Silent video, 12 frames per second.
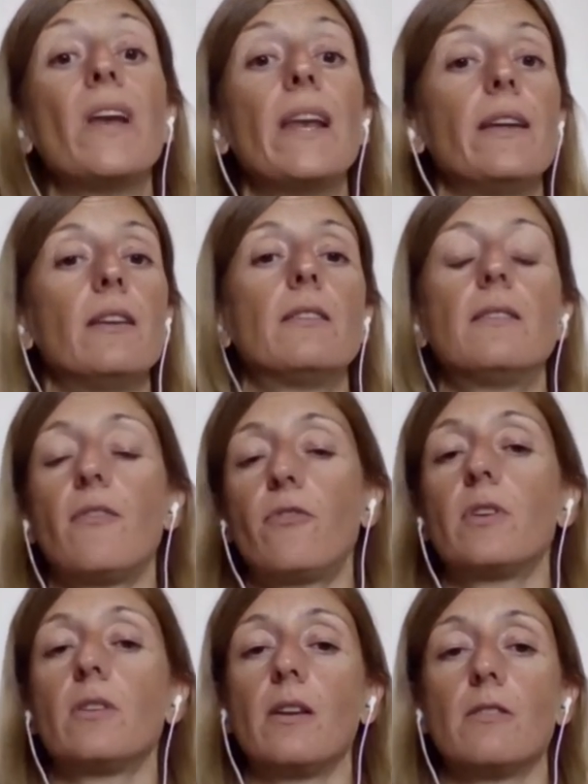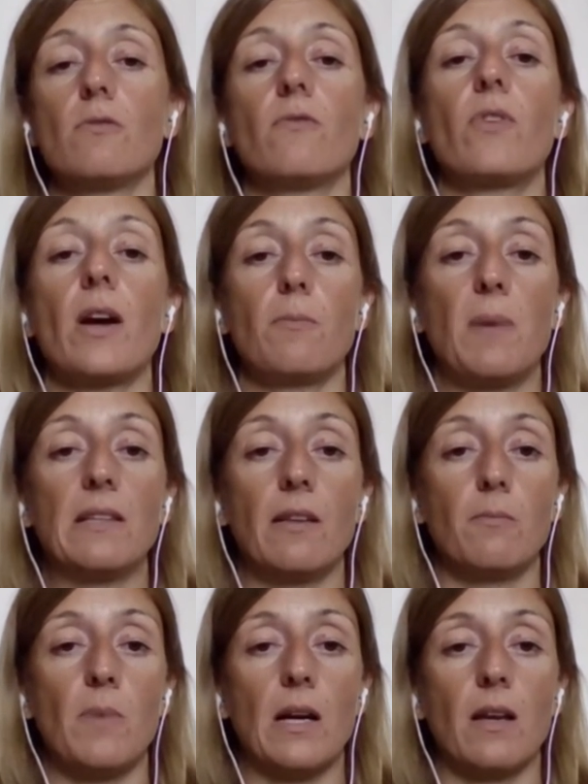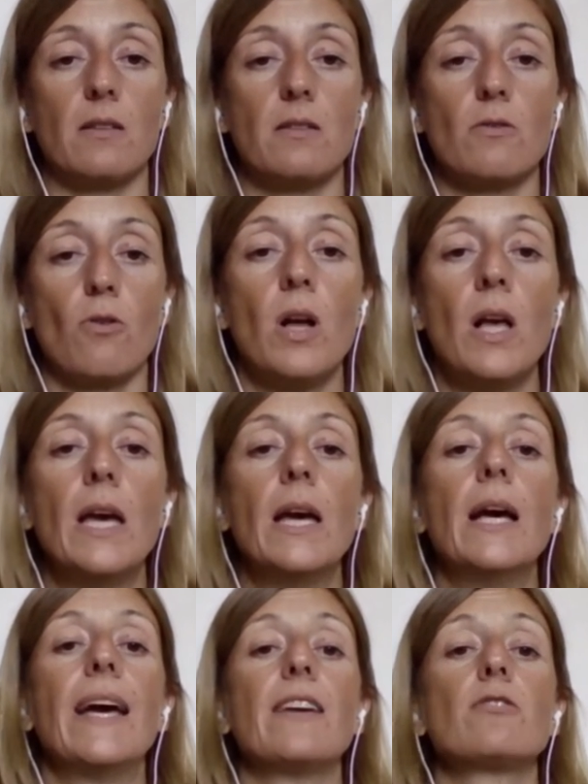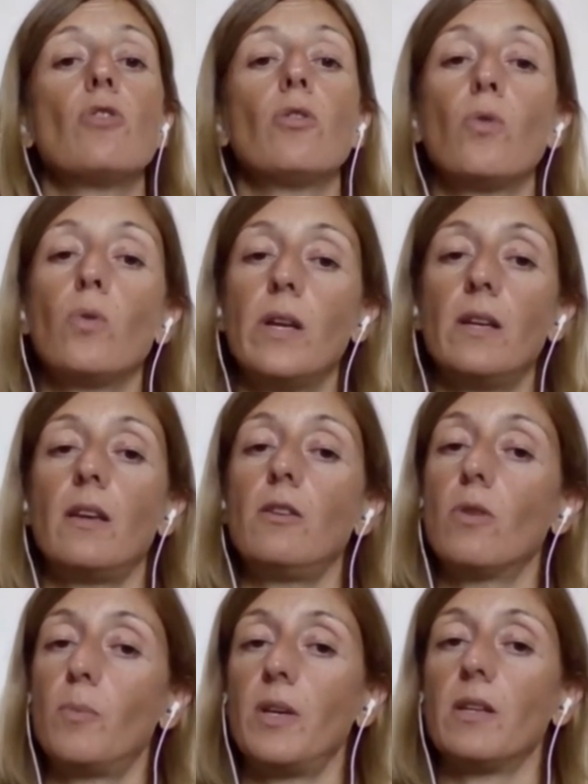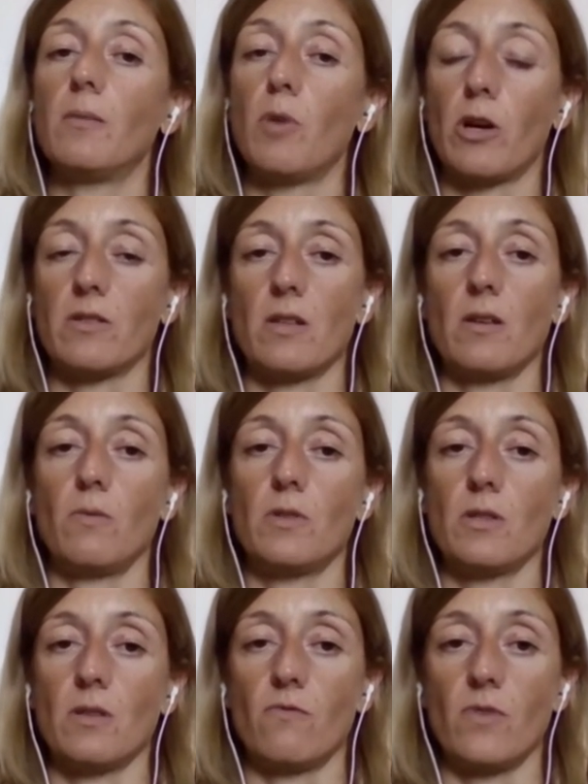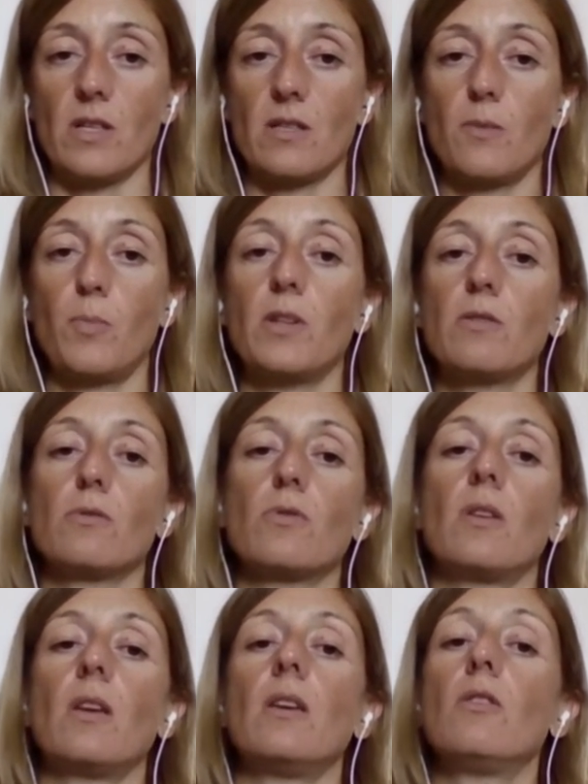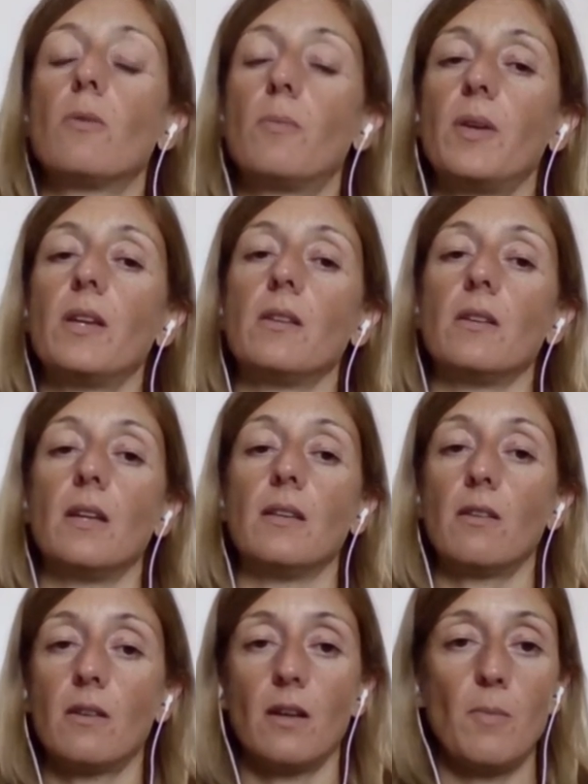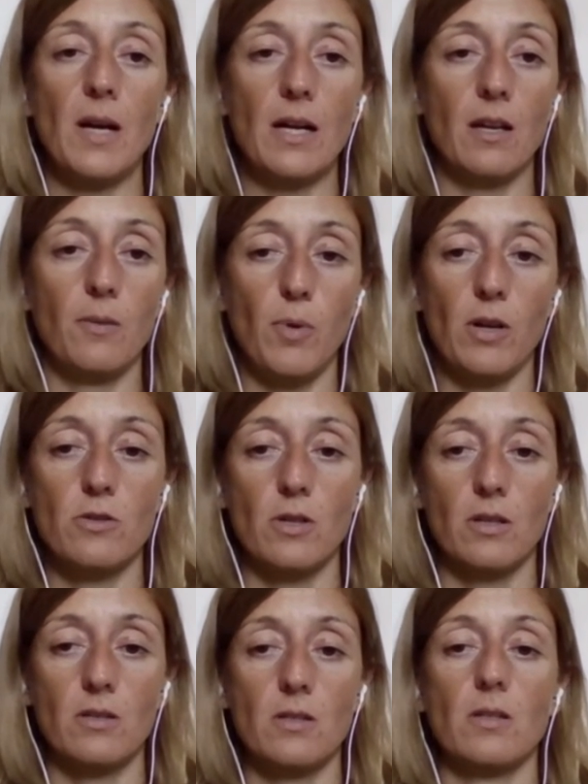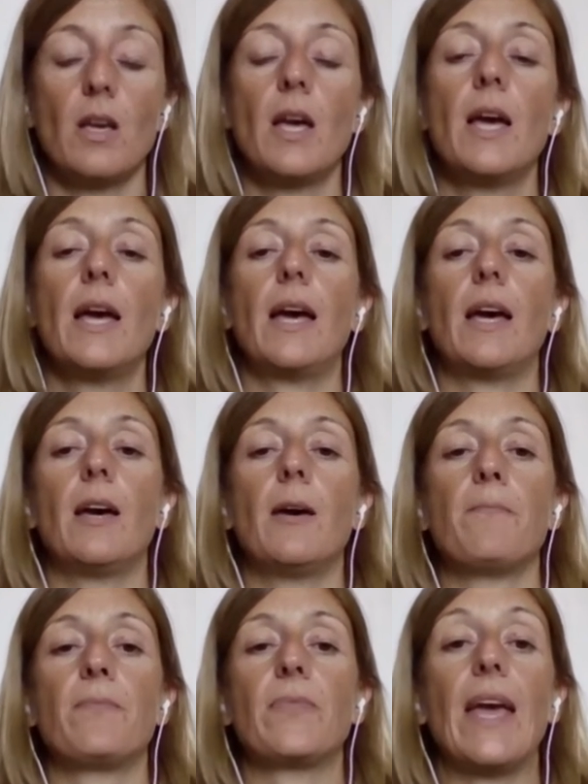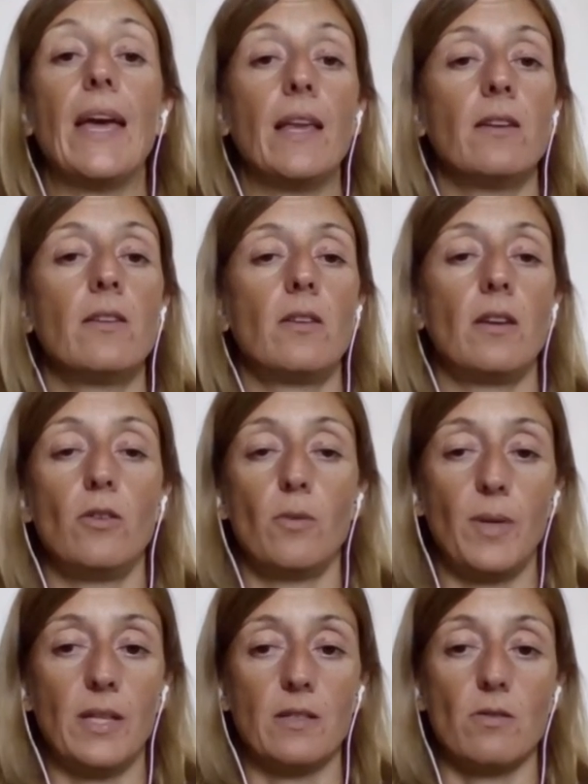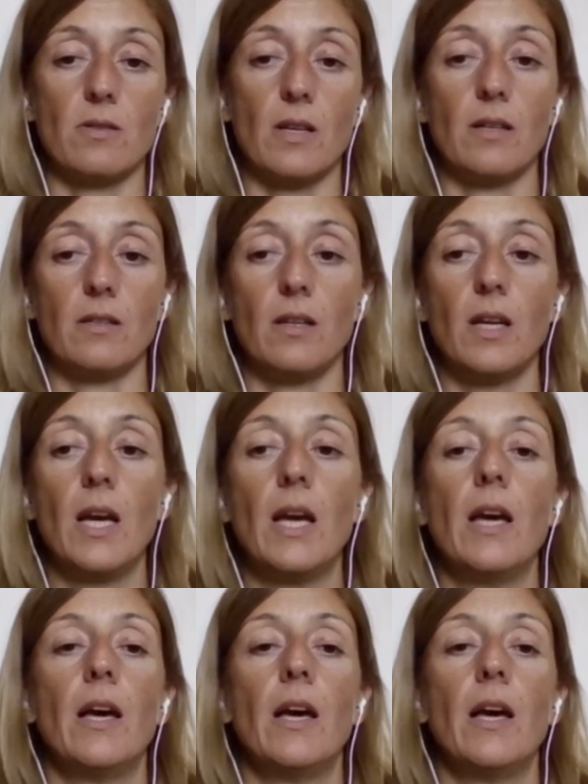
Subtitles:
lead definitely to fragmented markets. So it's not only the European democracy which is at risk, but it's also the European internal market projects and the European society.